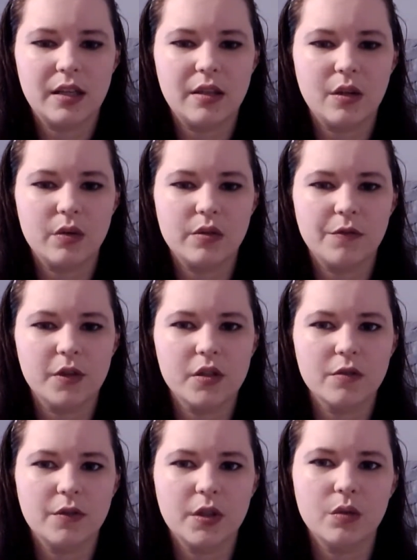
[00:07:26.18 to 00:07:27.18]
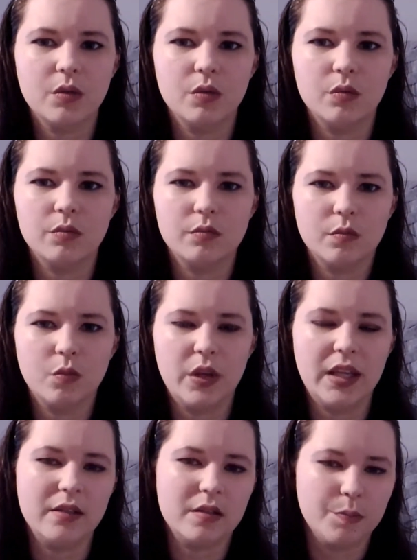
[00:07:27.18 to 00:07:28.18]
in those first few
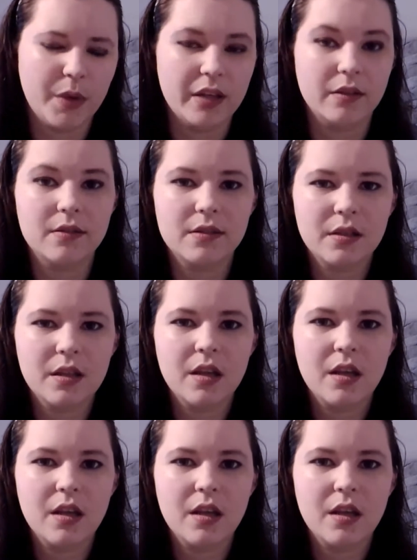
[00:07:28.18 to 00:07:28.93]
weeks, months,